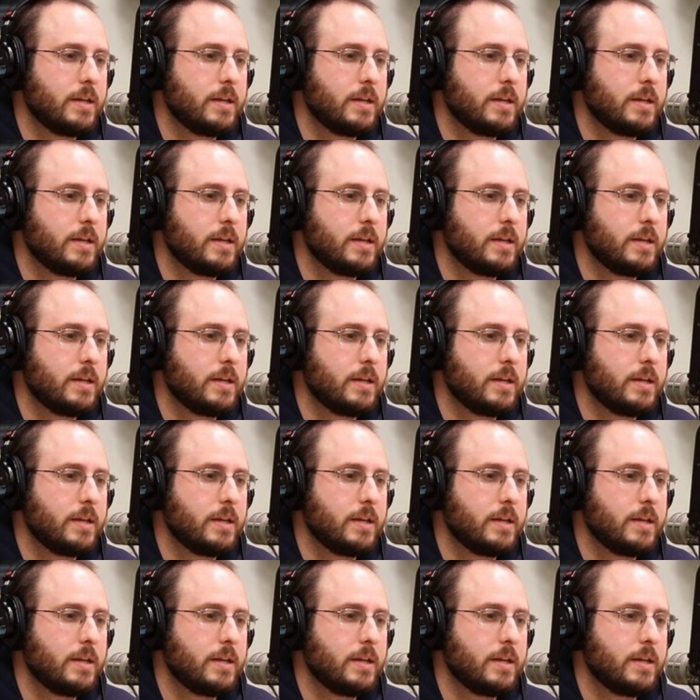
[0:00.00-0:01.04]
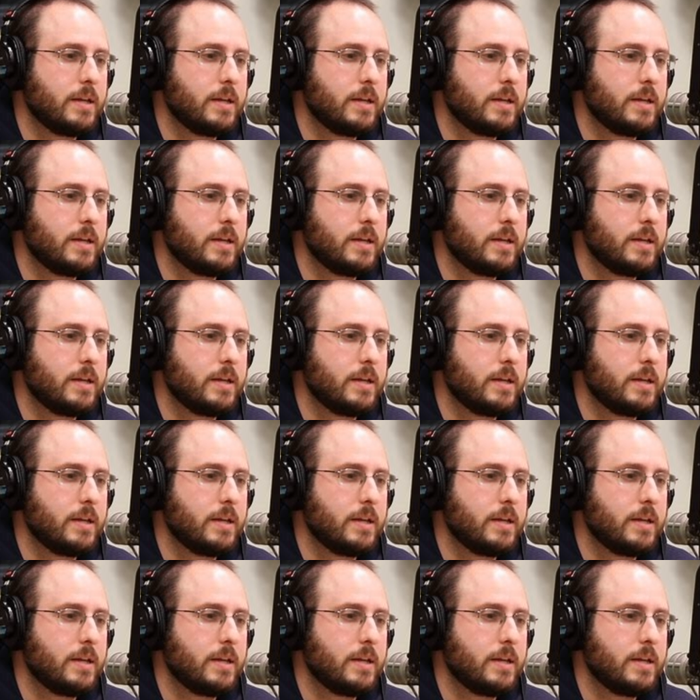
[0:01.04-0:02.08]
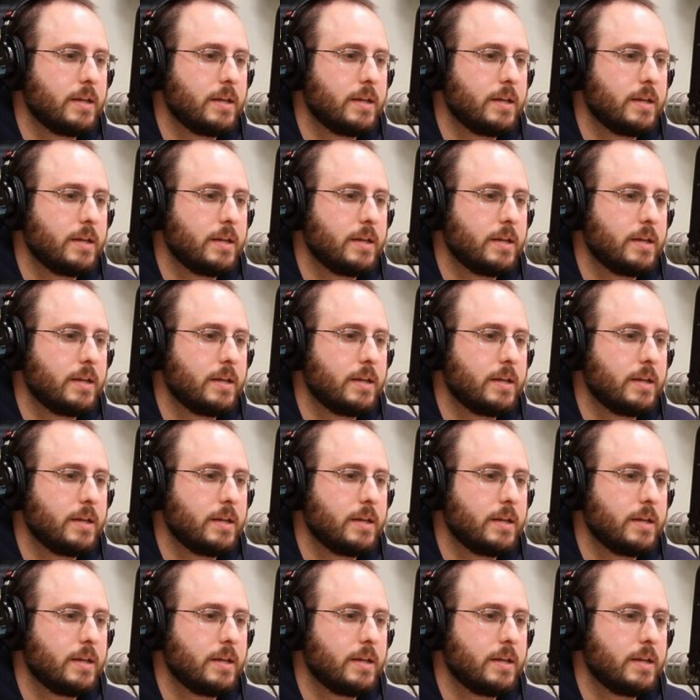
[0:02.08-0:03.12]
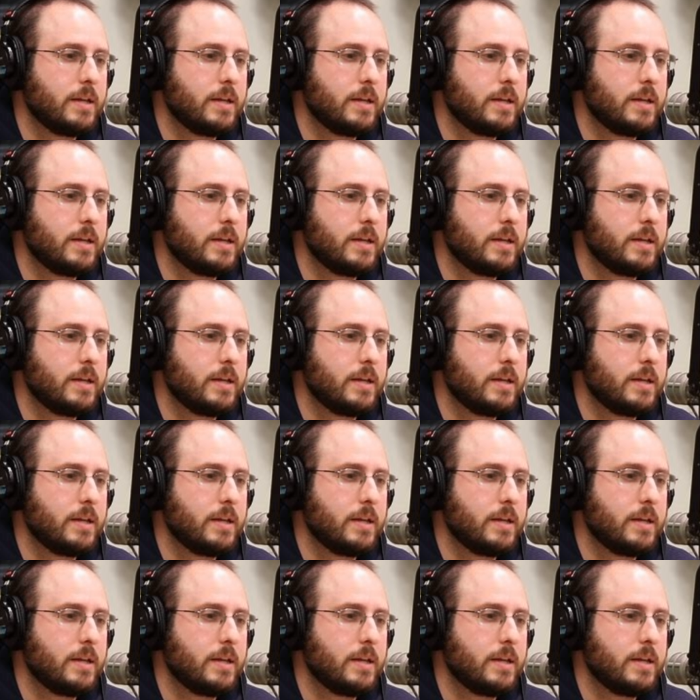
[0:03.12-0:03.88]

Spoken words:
This is a still picture; no speech is visible.